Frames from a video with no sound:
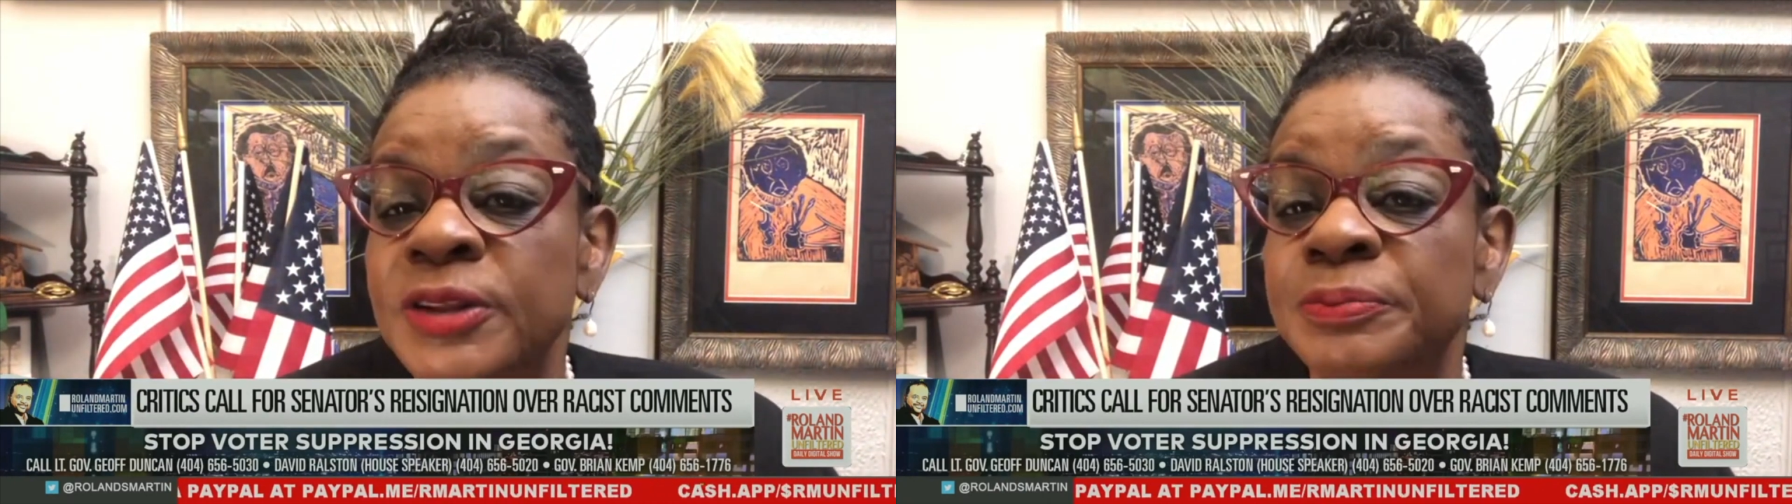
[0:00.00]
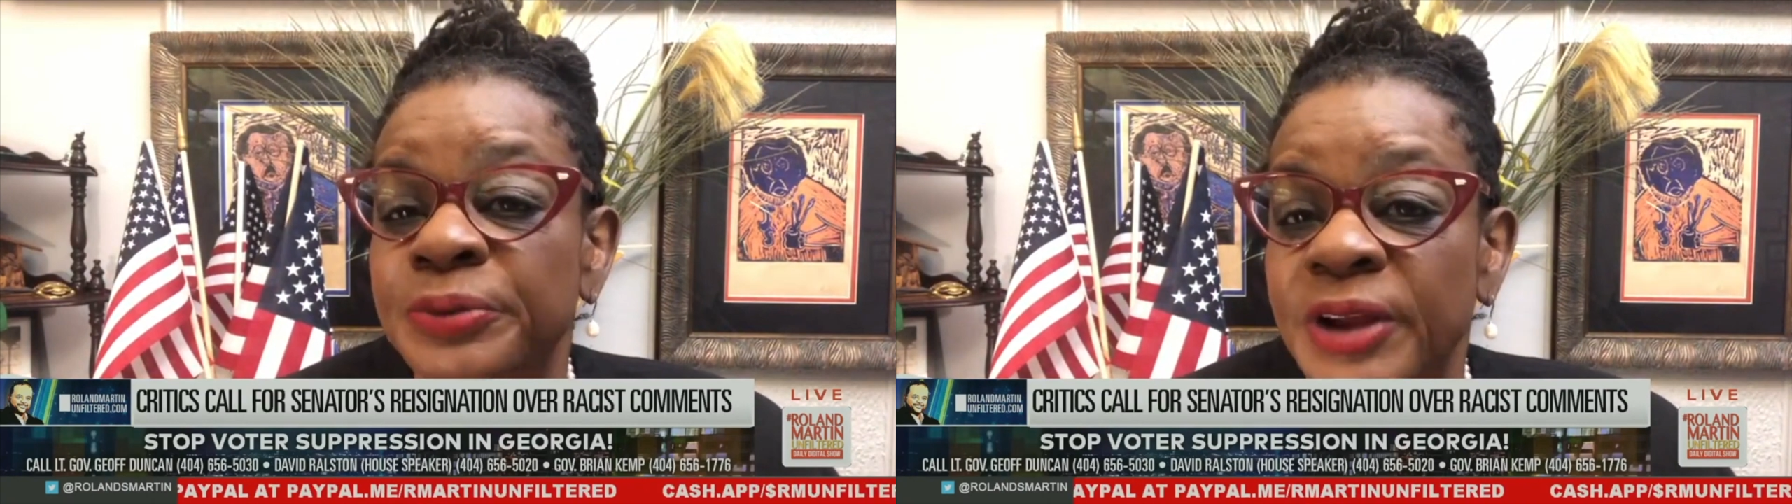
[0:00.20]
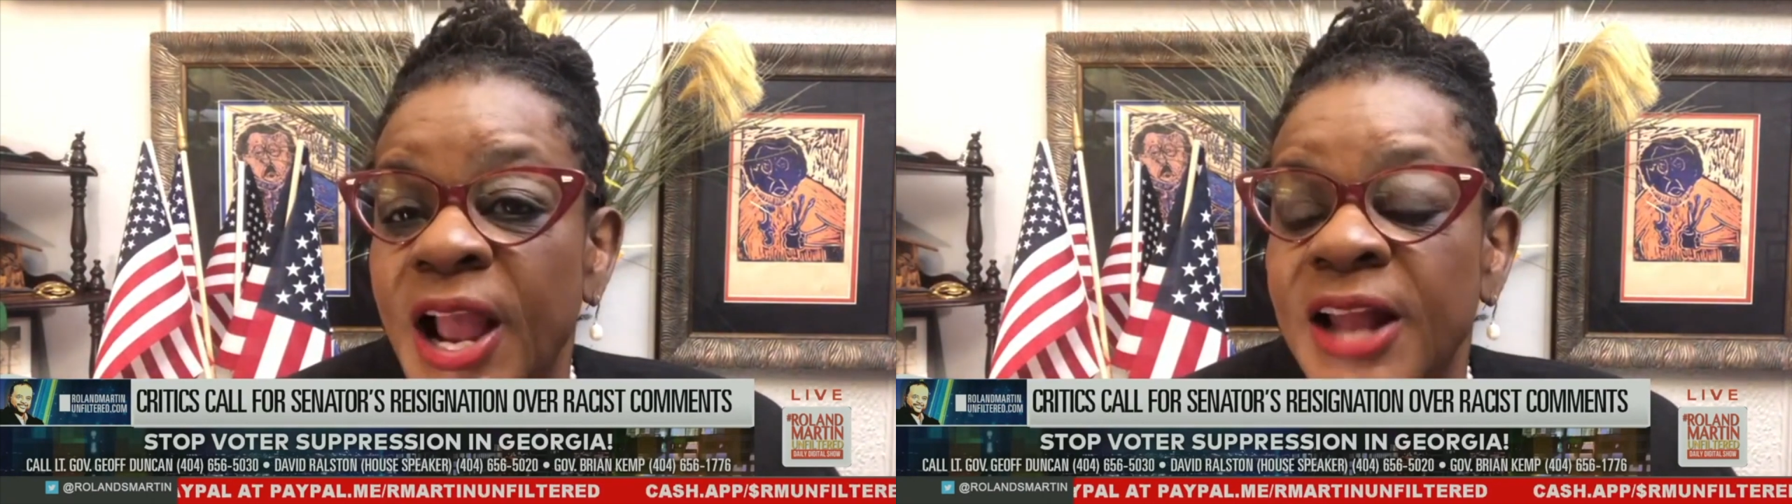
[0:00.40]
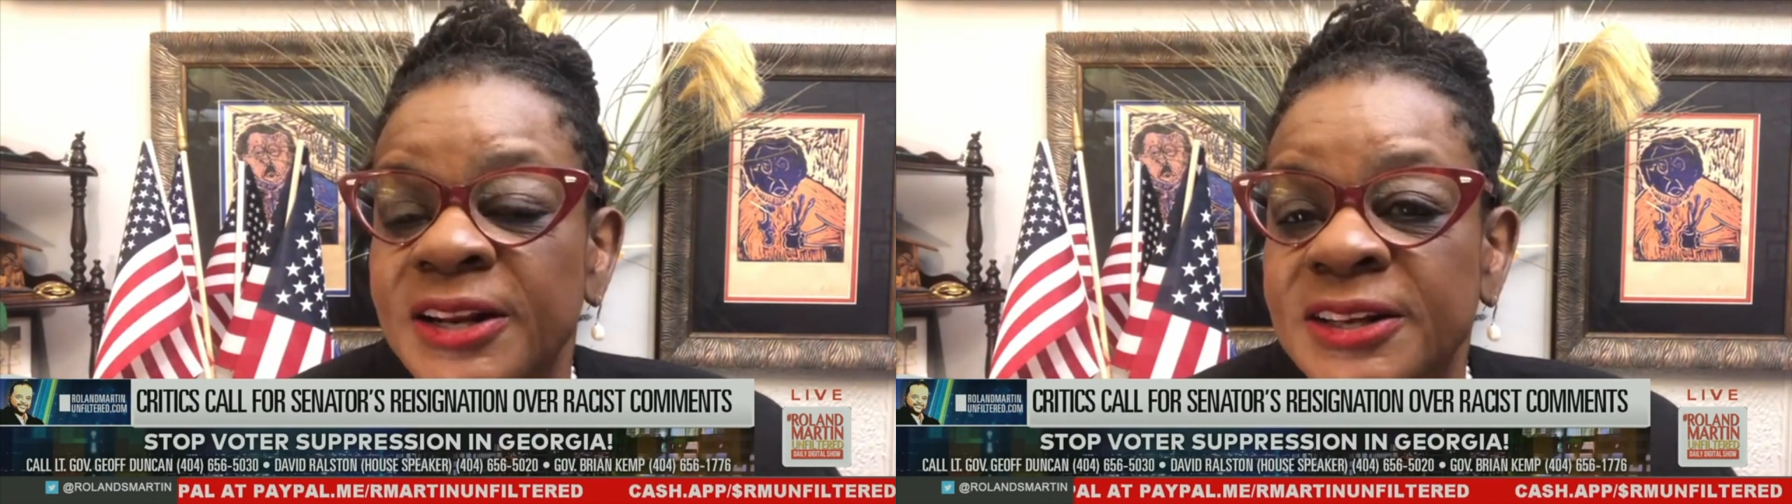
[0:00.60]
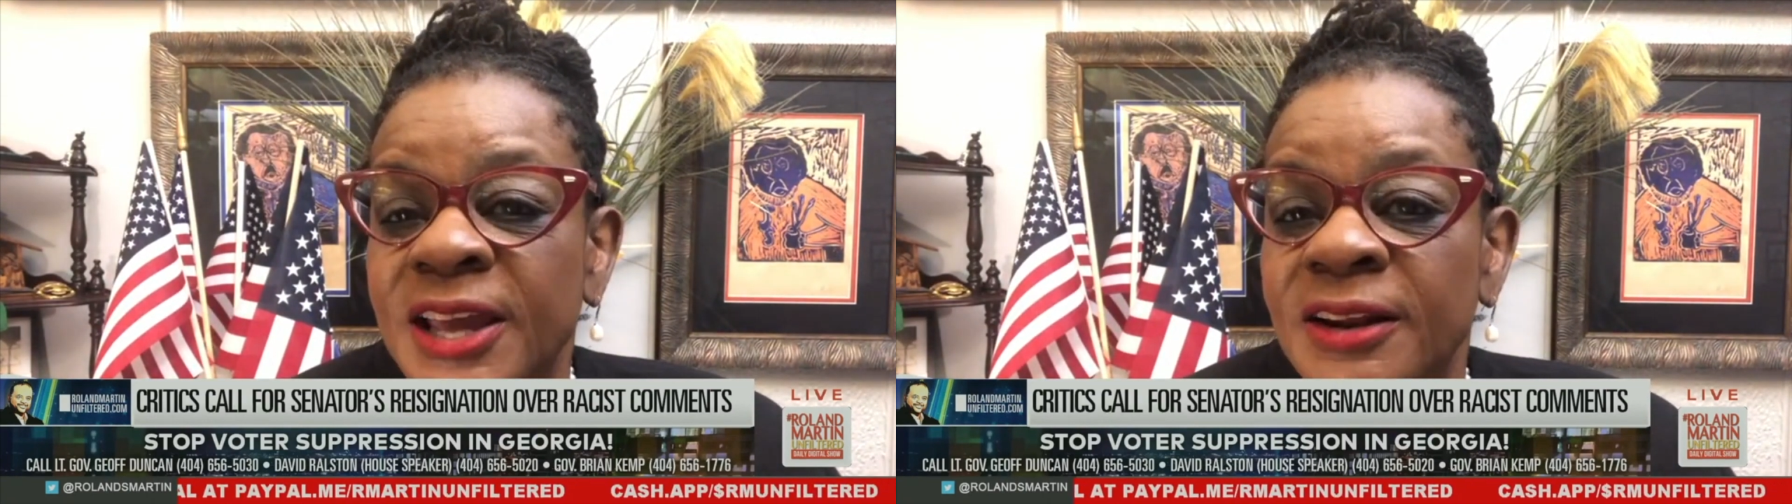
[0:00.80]
and
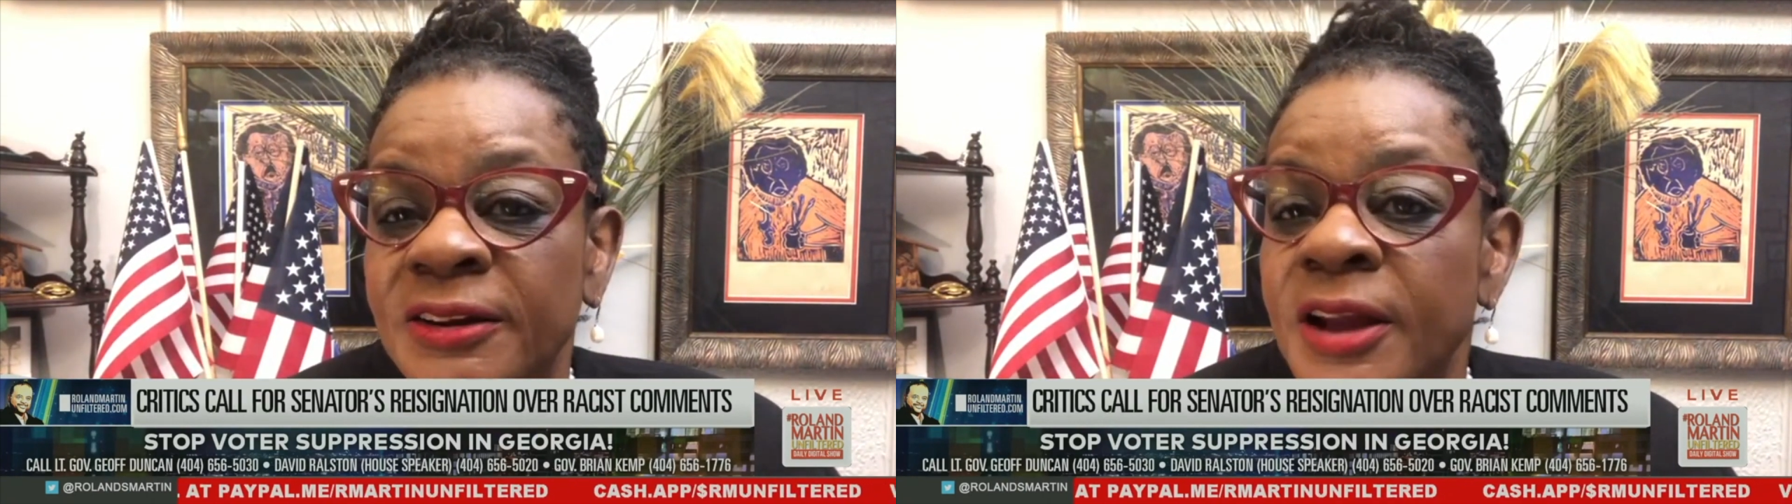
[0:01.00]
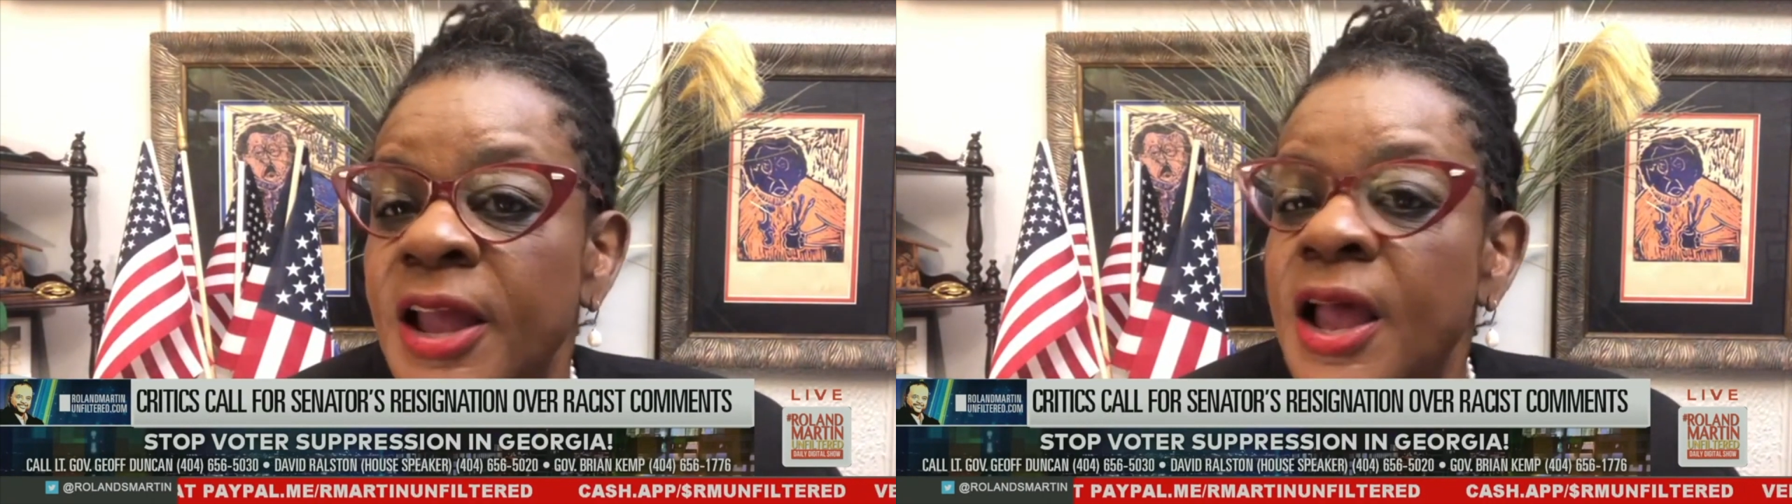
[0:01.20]
Breonna Taylor.